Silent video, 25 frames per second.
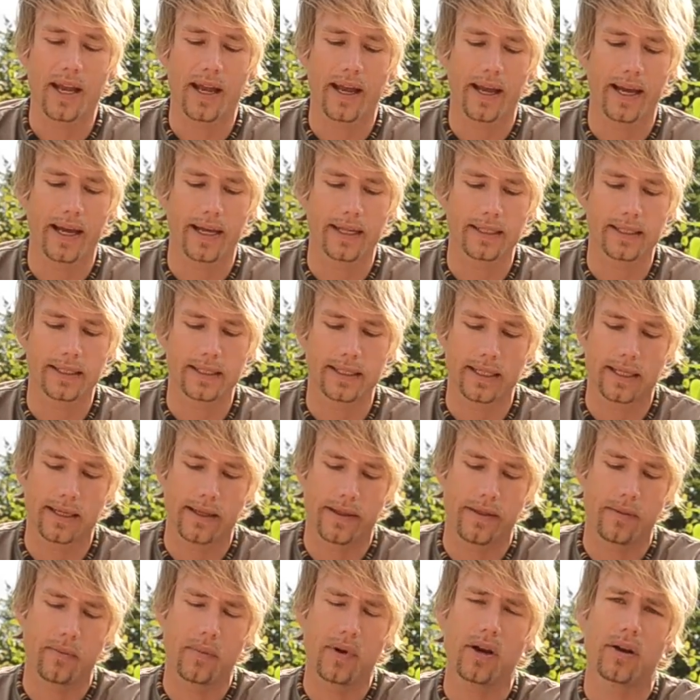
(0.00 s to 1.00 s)
And
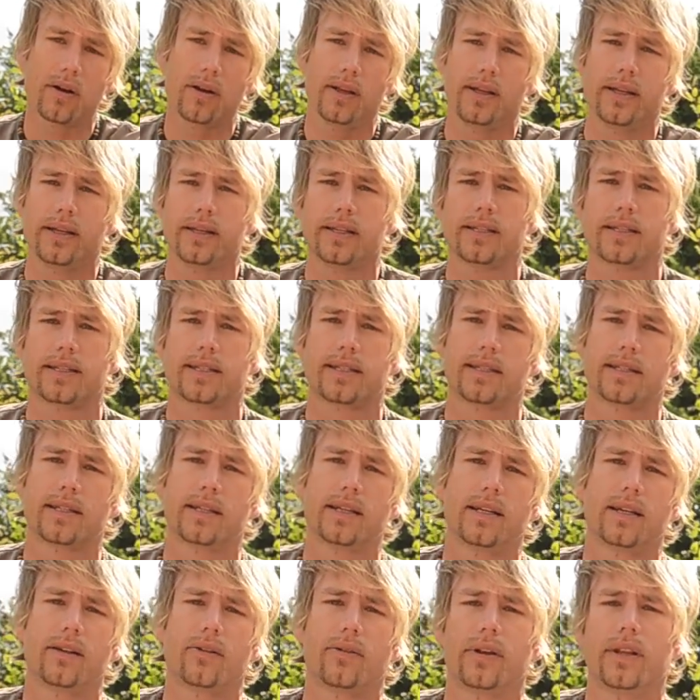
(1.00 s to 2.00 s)
the Merlin is
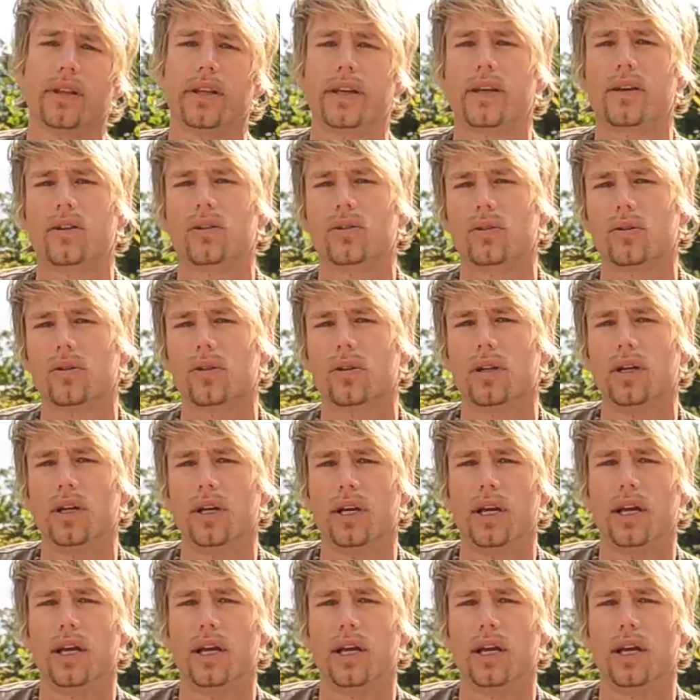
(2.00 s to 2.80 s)
really cool